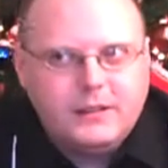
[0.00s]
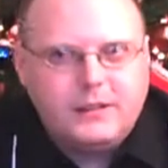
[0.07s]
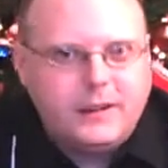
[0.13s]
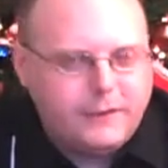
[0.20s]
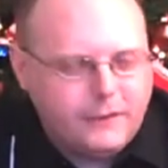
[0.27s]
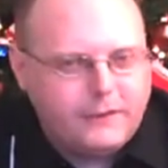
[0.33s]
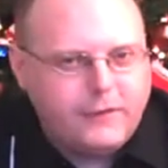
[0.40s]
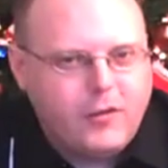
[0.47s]

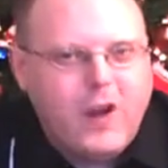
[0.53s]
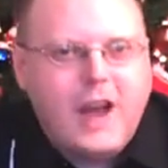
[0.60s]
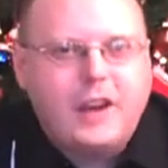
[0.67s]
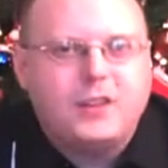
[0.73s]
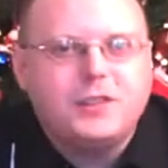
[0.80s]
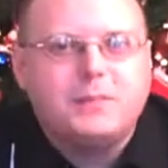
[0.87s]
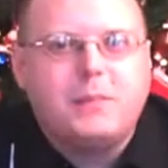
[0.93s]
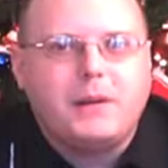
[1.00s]
different
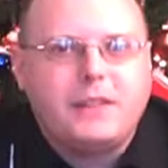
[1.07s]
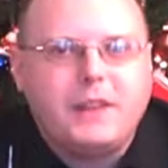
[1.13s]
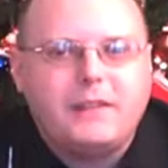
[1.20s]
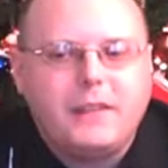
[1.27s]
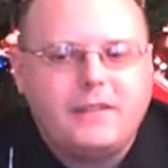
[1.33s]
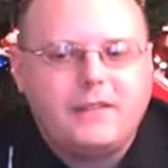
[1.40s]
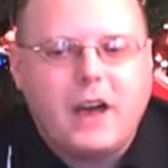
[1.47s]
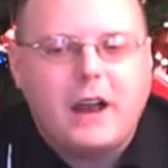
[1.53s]
varietals, but they,
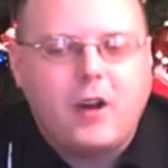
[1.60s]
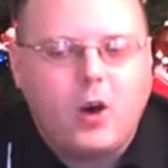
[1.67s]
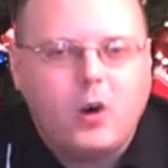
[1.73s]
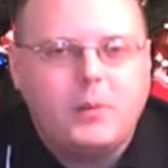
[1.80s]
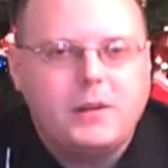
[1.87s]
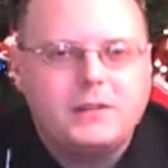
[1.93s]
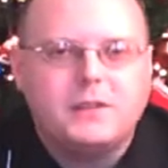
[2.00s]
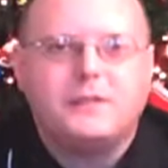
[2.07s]
have got a
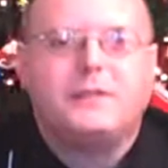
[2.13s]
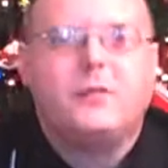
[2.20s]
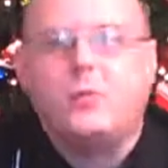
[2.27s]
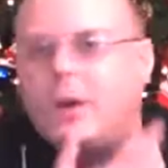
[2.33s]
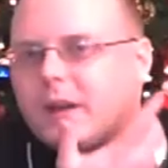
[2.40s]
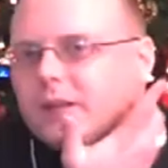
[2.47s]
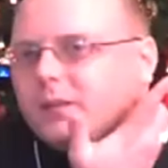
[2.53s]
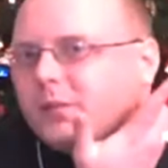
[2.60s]
whole bunch of
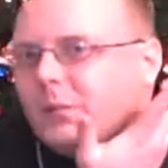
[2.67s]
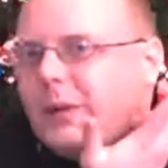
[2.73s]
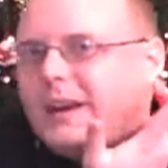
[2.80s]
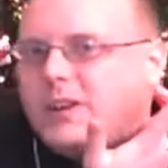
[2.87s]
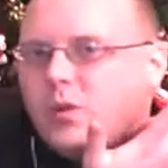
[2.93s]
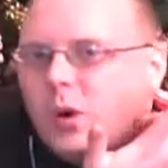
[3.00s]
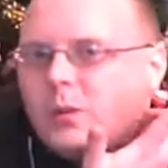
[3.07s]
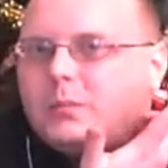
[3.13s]
what
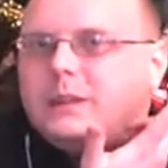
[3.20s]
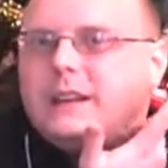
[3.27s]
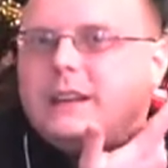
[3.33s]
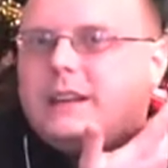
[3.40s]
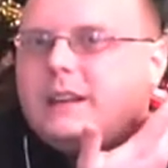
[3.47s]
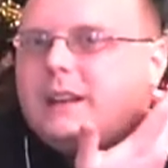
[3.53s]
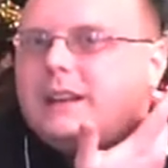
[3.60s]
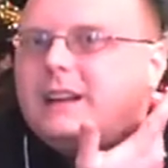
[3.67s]
we
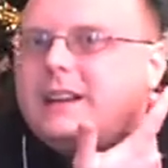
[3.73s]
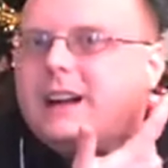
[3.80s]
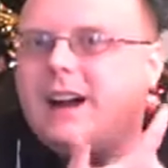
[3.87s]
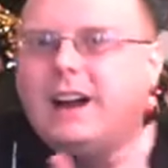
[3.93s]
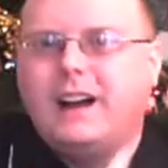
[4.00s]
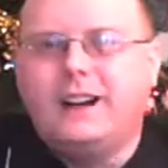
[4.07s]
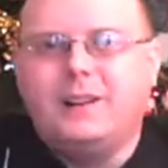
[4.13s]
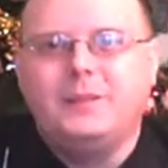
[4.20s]
normally
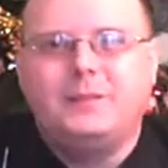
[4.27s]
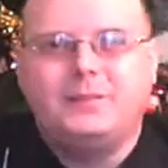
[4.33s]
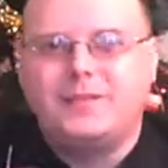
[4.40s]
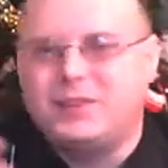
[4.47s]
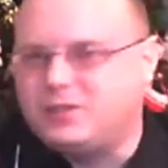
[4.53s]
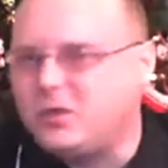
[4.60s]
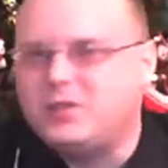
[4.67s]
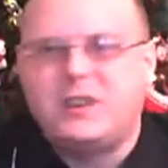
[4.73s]
uh,
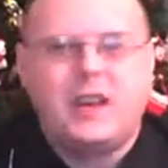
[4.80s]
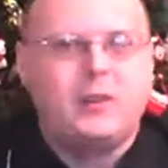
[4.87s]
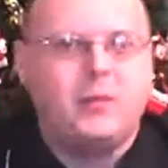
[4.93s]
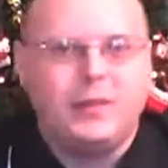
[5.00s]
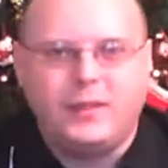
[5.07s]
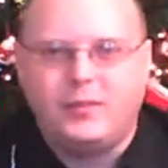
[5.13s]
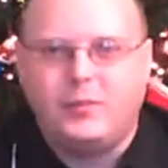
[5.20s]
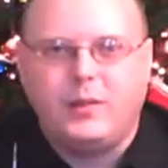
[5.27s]
associate
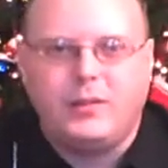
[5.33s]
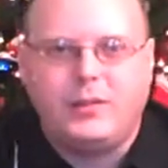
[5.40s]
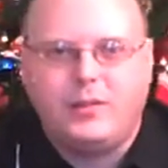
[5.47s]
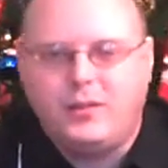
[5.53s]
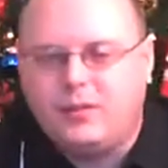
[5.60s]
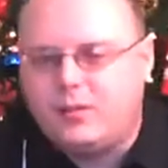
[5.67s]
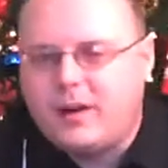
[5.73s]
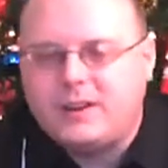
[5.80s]
with, with
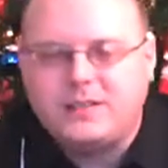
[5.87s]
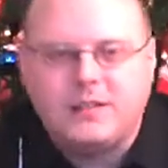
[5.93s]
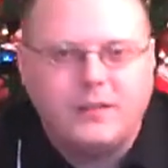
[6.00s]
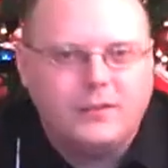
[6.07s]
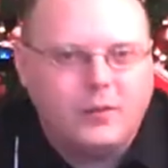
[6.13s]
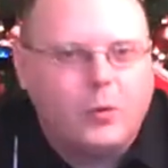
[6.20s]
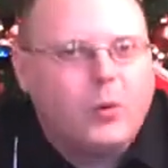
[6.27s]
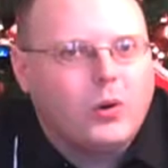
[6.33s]
the rest
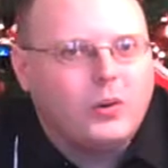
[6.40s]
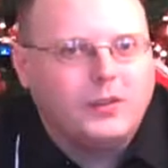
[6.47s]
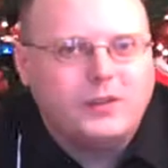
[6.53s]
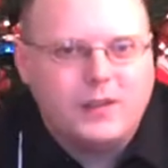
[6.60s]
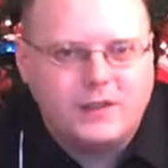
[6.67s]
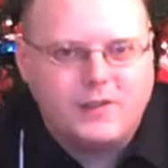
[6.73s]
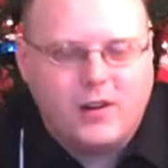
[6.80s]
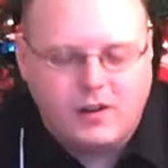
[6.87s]
of the
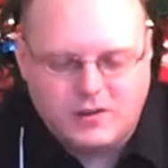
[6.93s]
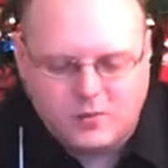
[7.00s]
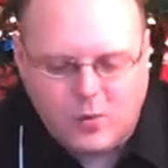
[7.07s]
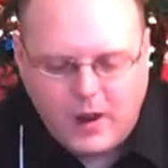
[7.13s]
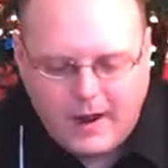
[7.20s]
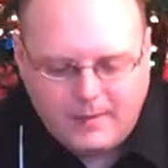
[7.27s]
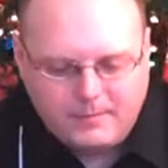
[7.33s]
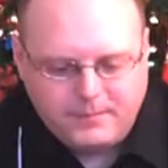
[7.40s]
world as far as
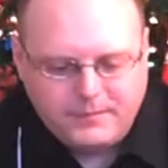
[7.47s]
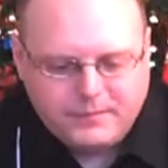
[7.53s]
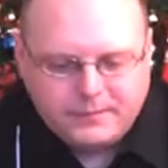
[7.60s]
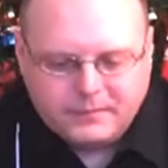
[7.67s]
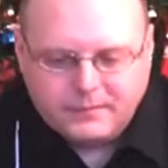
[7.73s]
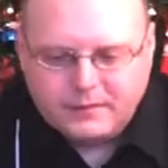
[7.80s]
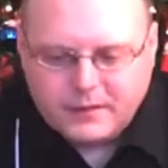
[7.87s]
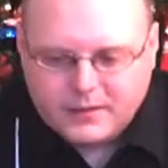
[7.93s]
wine.
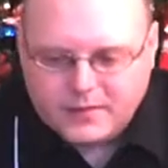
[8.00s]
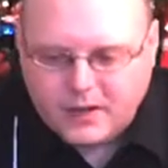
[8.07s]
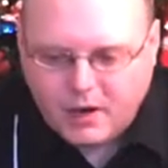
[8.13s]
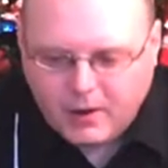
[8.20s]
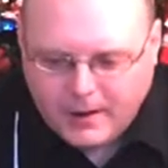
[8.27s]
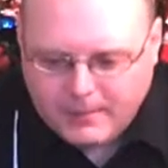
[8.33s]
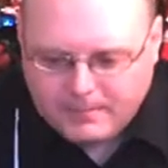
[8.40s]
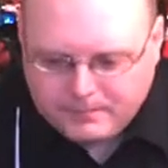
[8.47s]

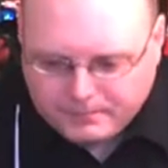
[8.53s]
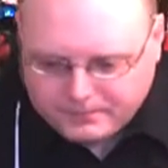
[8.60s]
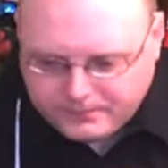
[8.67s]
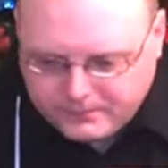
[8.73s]
So um,